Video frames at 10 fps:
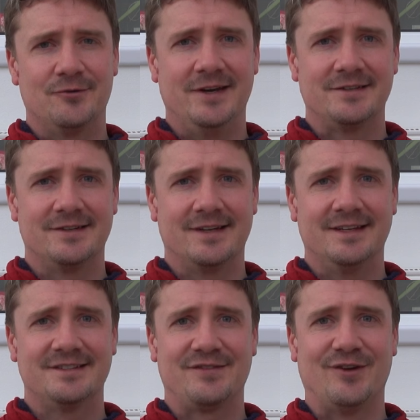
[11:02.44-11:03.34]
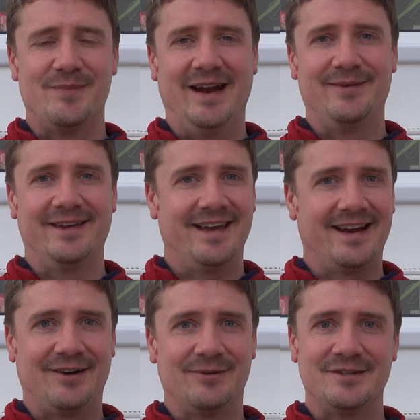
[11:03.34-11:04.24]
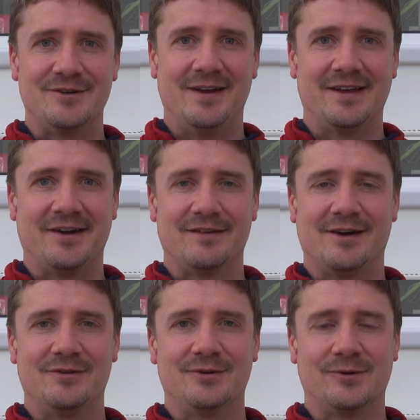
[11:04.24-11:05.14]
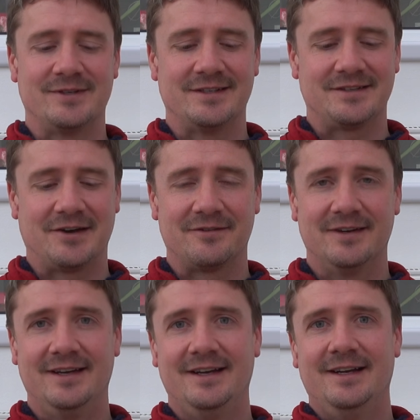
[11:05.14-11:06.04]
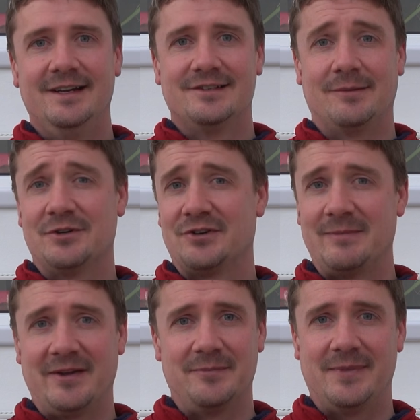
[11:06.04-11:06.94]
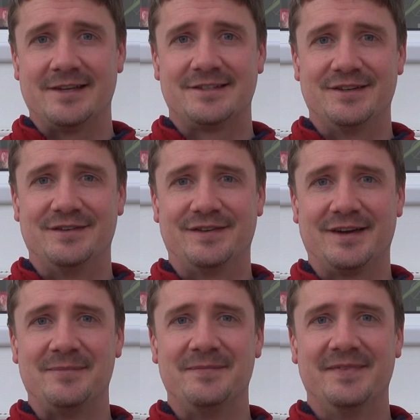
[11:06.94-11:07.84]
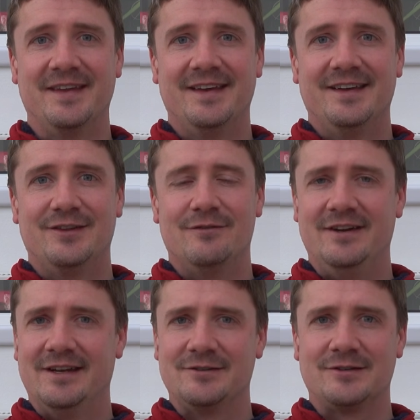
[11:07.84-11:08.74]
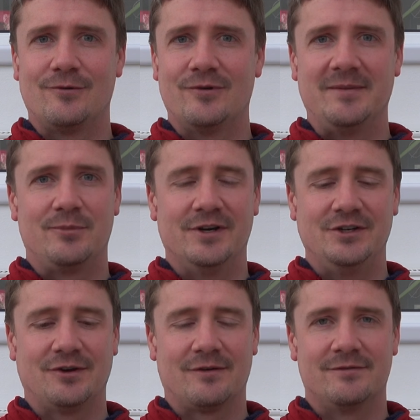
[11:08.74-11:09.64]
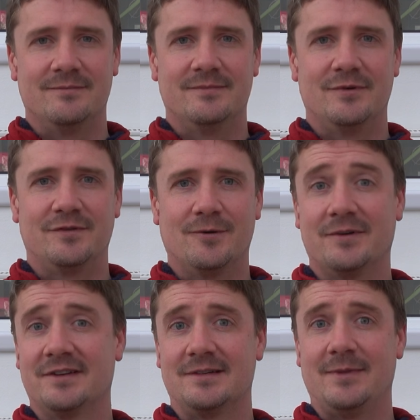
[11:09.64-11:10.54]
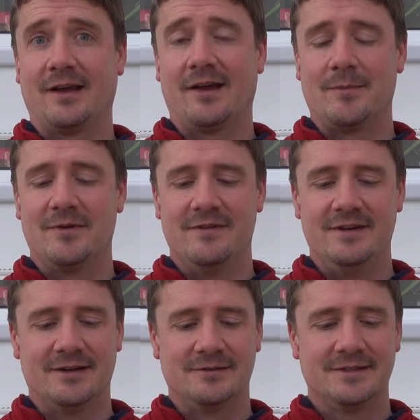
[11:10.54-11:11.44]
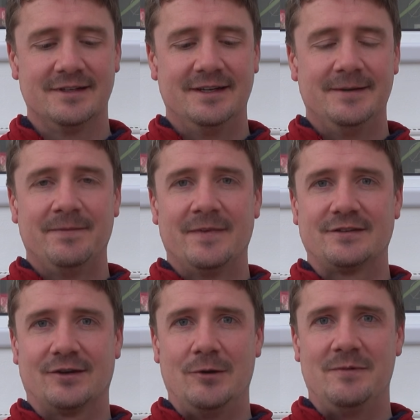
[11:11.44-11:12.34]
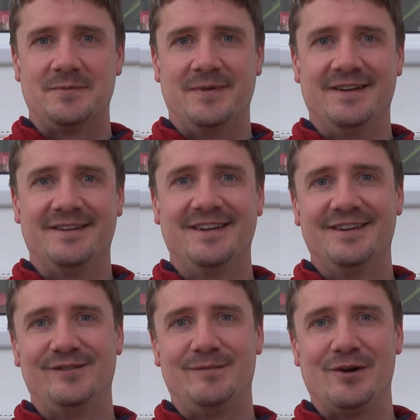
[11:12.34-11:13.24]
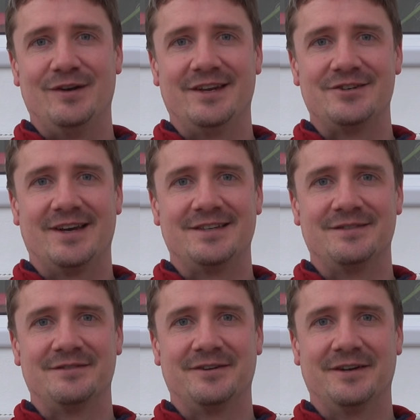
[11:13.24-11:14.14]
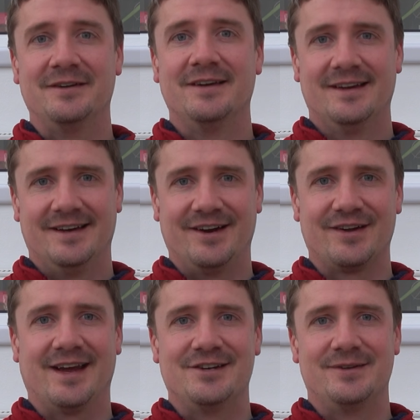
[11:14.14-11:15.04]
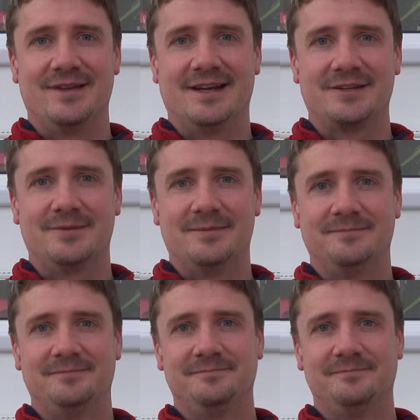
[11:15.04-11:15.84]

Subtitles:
recently, so I've not been able to get out and do any kind of outdoorsy stuff. So I'm just trying to make the best of the videos I've already pre-shot from before, just to make a couple of videos. So I hope it's been remotely interesting for you, and I'll catch you in the next one.